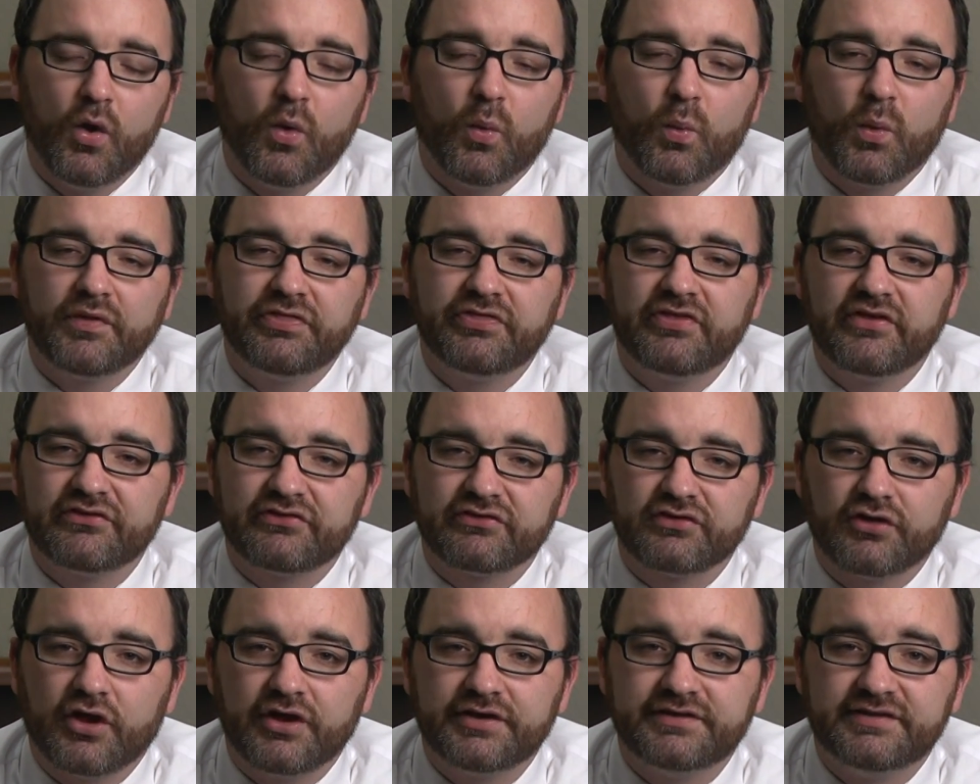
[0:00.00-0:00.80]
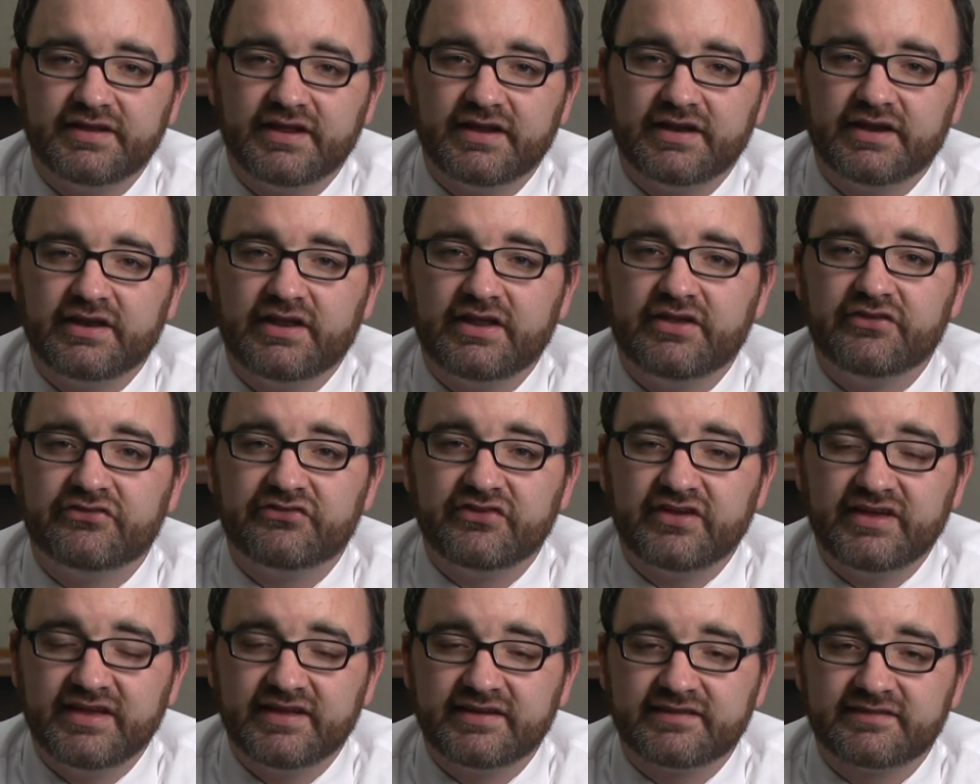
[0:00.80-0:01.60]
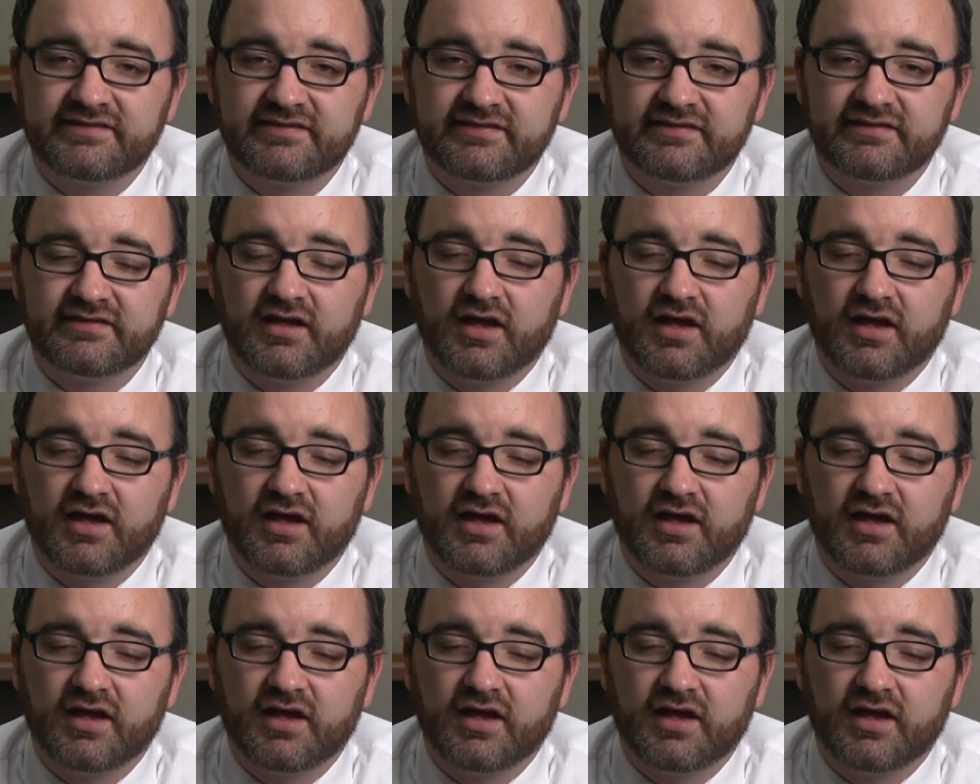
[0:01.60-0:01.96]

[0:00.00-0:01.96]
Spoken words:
What this law did is it